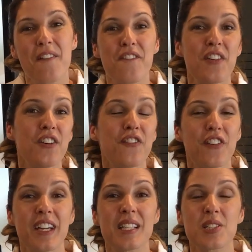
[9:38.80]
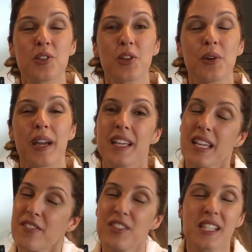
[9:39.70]
Feel free to
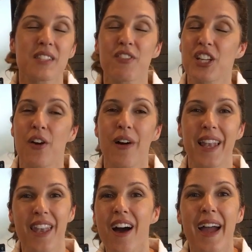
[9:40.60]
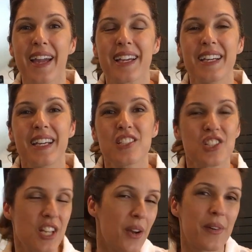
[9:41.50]
give this video a like,
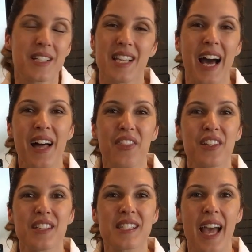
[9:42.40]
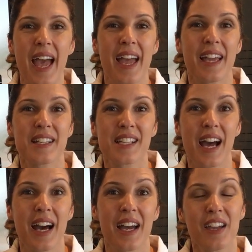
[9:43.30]
share it to others, and
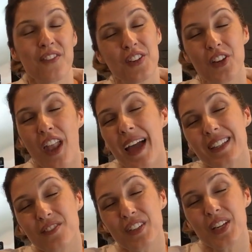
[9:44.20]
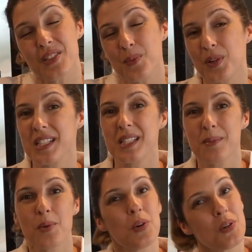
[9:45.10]
if you like the videos and want to see
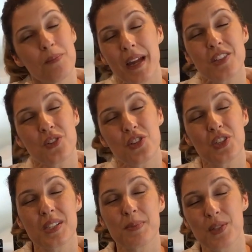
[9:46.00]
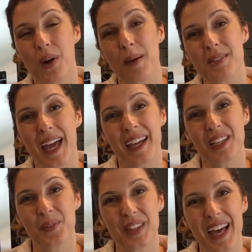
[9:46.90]
more, make sure you subscribe to
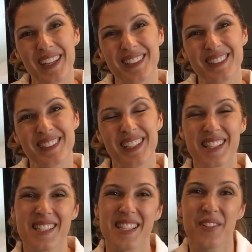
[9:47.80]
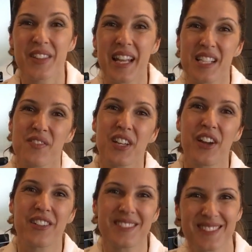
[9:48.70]
Hanging with Helen. See you in the next
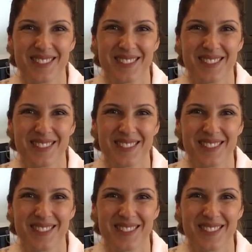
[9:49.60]
video.